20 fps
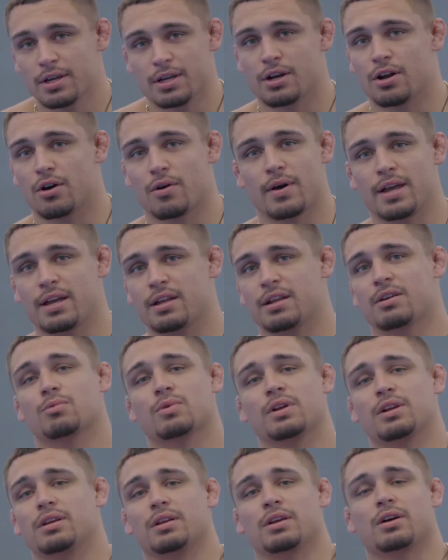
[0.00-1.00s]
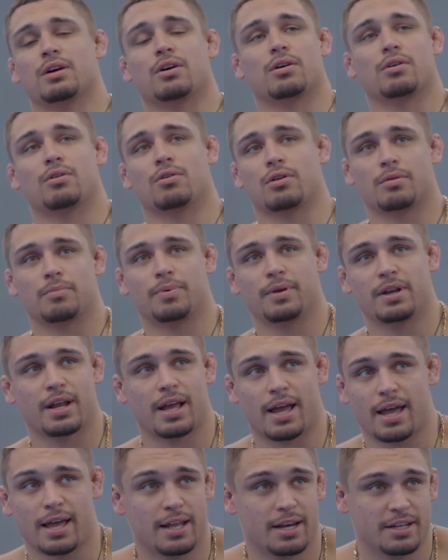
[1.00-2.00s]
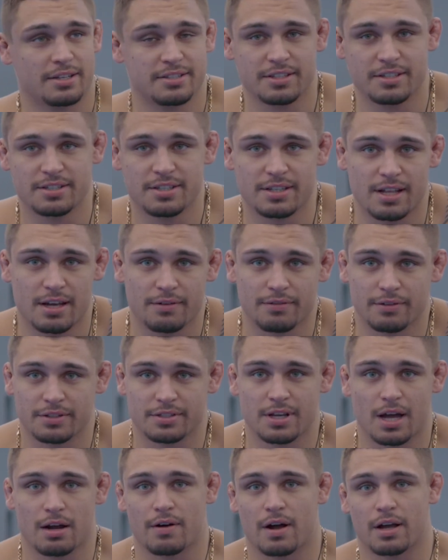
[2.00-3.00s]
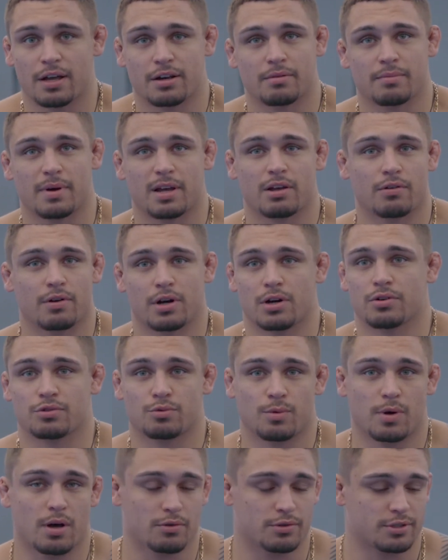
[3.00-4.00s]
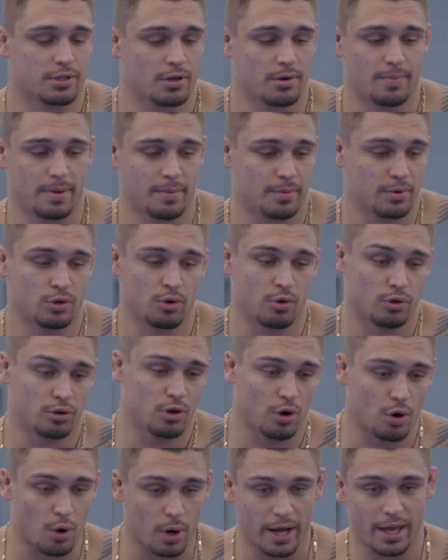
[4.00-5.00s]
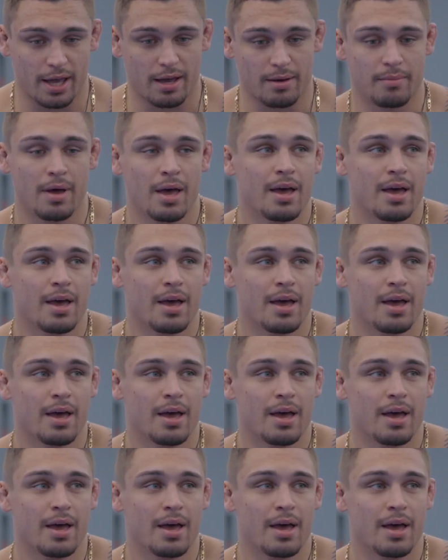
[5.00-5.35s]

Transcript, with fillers: you know eight, winning uh, or competing at ADCC definitely skyrocketed my career as well. So people know who I am,